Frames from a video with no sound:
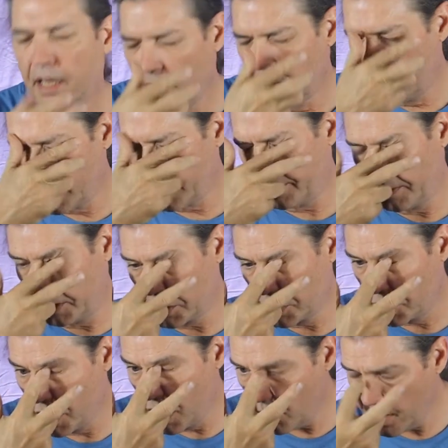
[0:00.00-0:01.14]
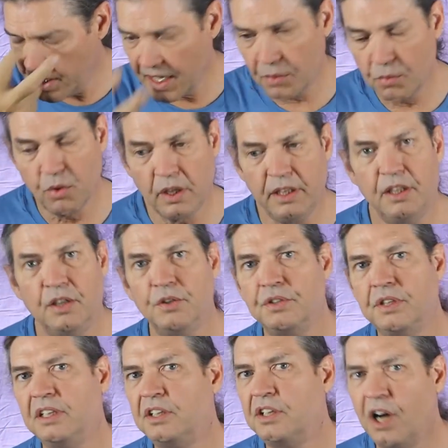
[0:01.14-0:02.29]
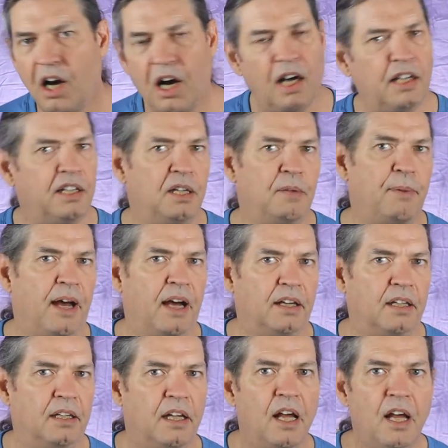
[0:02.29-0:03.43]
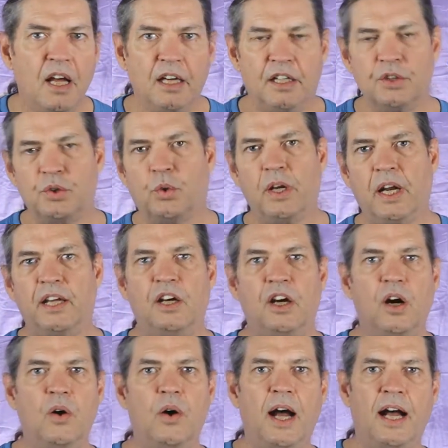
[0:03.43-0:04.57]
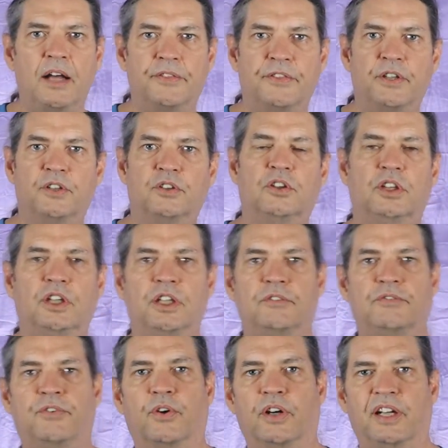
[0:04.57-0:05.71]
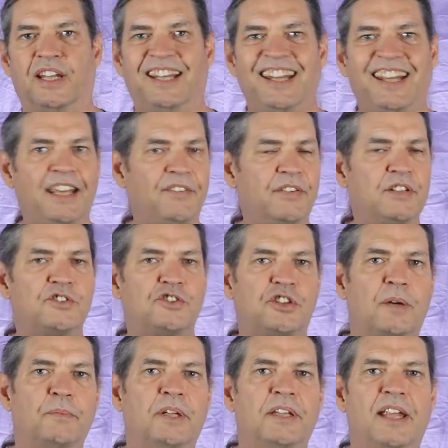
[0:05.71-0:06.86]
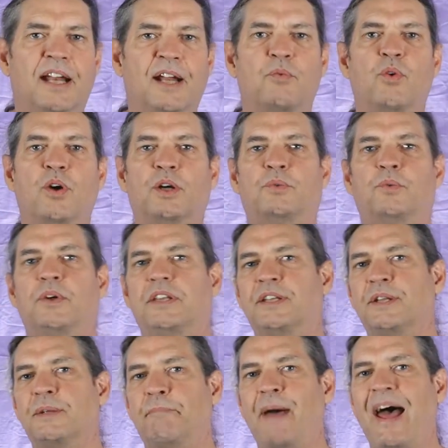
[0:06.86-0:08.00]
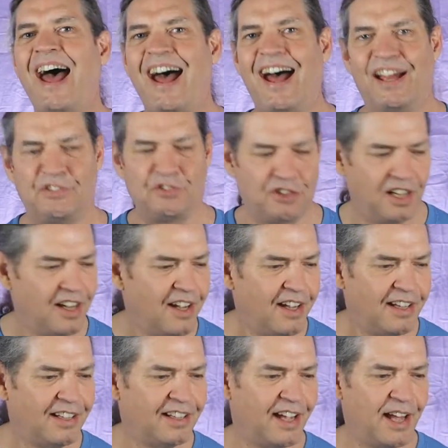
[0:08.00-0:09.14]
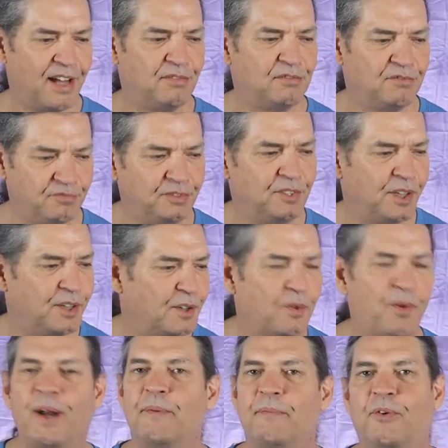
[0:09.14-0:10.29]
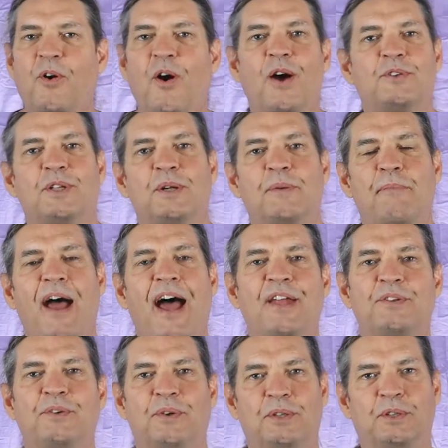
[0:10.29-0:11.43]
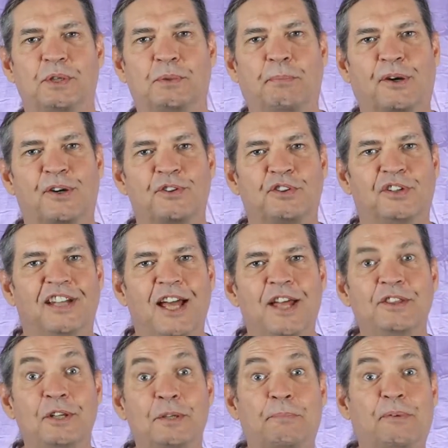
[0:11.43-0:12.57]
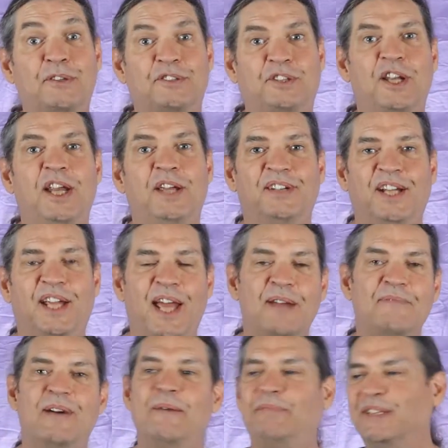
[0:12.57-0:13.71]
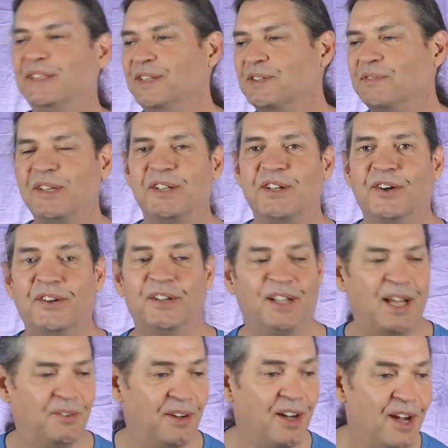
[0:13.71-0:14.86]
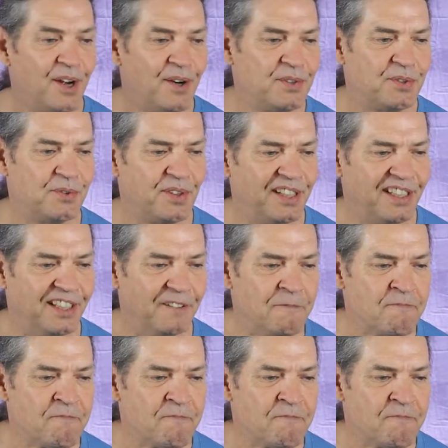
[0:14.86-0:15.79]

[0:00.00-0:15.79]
Yet, there's no one that really goes in talking about it. Because when I go out there looking for it, and even someone that I worked with in the past, and I have, you know, quite a crossing of paths with this person, and this person even came up in this material I was reading,